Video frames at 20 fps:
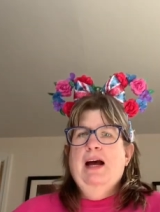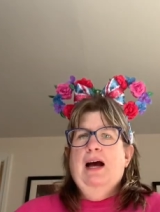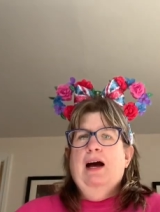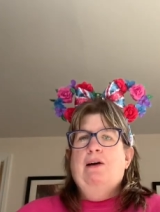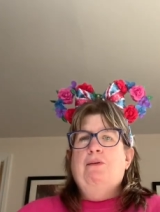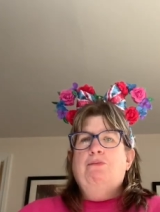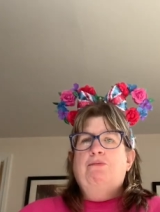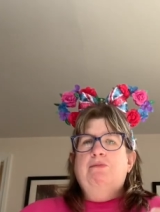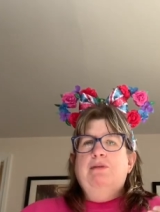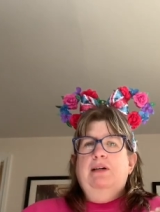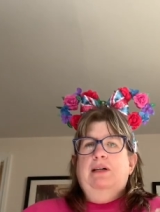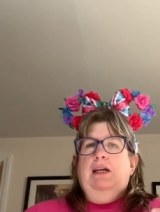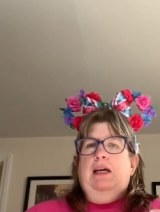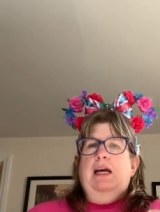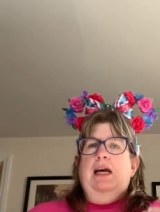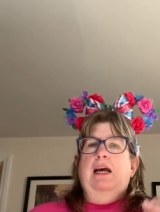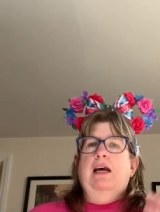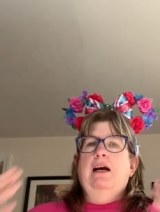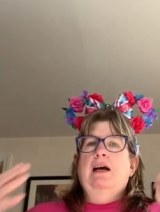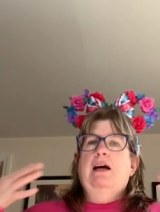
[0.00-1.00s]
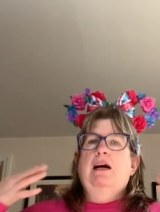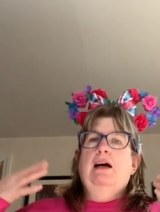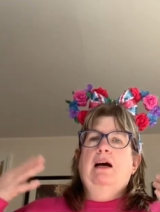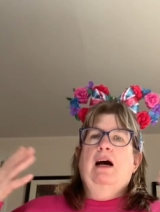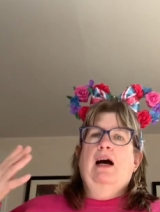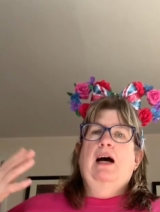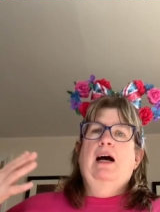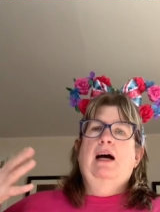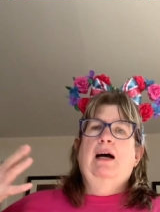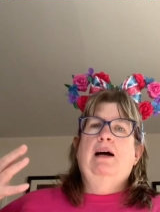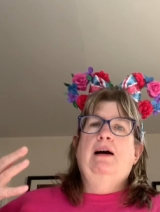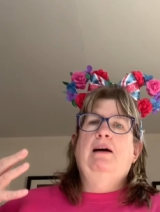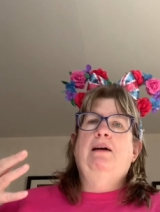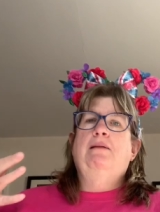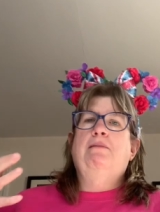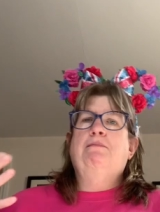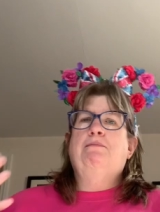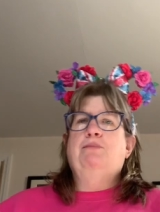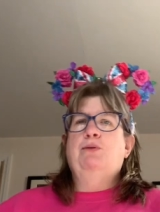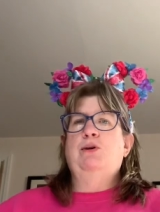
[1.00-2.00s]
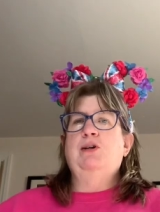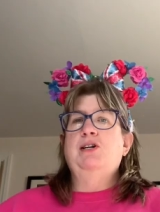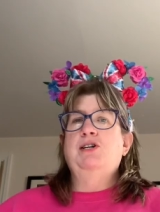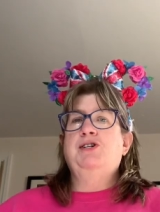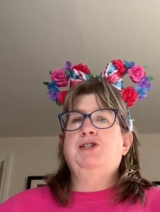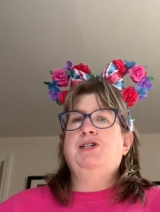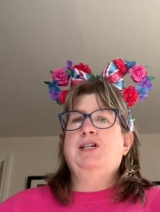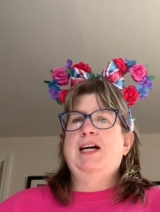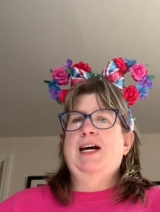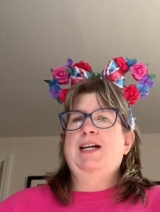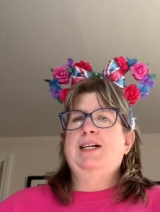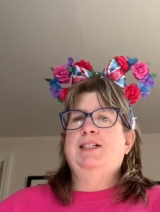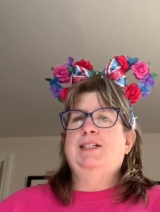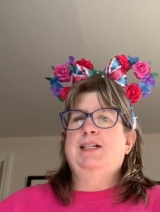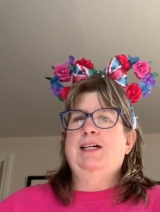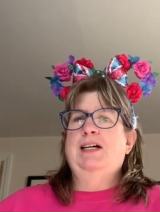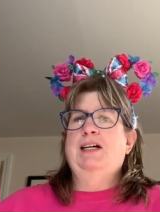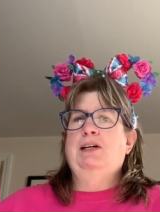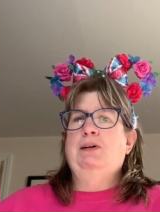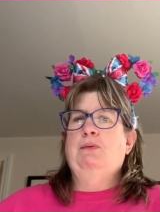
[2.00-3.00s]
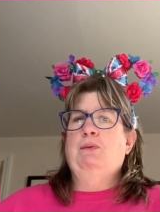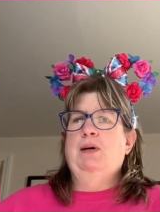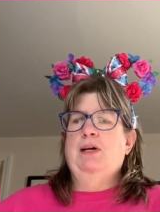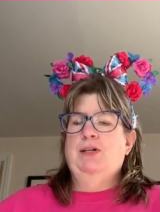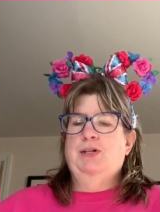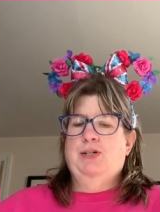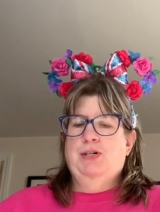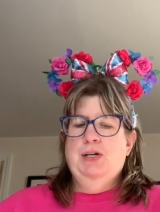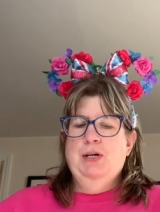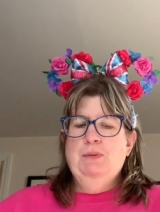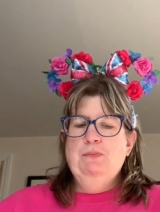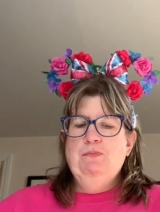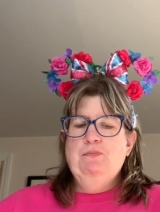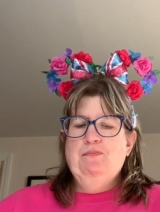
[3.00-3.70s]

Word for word: really uh, British tasting, which